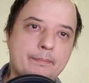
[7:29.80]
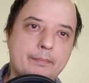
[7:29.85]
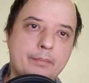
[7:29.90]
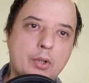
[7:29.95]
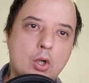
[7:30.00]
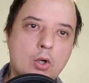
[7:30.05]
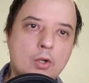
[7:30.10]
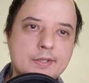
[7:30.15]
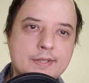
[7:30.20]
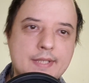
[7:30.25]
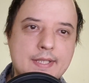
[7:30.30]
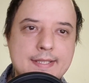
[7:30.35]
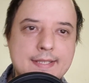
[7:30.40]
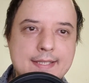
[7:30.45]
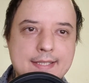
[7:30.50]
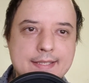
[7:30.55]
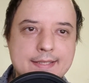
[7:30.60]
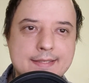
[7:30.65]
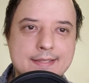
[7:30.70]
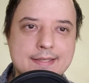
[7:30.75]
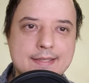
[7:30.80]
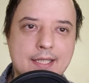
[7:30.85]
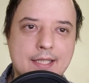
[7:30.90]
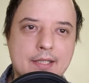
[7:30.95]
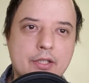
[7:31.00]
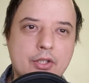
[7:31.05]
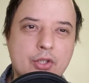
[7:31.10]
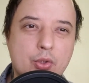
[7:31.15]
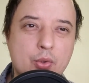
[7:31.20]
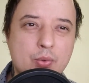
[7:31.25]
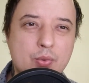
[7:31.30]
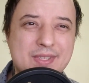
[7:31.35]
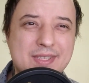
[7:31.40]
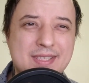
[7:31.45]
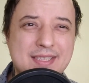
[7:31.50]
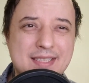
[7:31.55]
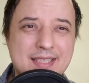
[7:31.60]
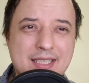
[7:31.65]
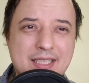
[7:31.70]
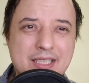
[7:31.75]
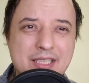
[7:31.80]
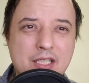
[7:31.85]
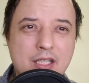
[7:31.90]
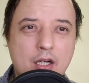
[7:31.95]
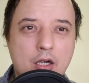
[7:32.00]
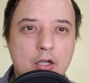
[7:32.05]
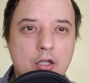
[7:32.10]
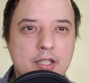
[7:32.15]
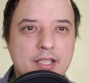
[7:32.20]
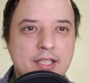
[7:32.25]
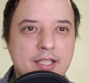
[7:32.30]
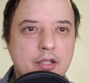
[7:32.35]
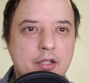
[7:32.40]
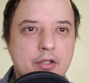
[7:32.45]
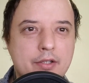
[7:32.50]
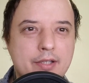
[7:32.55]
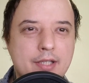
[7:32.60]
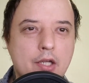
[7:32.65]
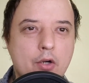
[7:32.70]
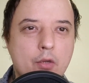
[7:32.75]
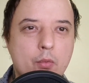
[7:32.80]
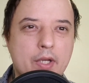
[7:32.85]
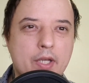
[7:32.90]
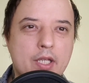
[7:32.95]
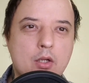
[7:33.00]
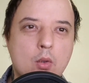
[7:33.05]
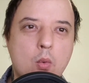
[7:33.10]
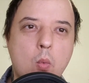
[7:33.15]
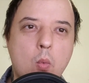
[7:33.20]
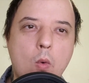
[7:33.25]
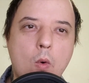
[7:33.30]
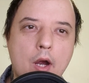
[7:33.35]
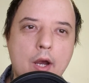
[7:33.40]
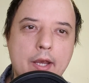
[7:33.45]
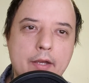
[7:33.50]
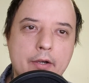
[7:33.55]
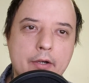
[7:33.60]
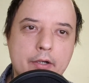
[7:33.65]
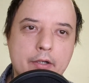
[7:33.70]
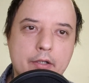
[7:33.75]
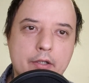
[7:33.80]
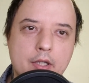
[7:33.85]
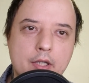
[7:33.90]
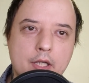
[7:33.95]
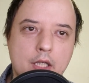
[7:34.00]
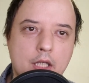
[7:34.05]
processes that you see are required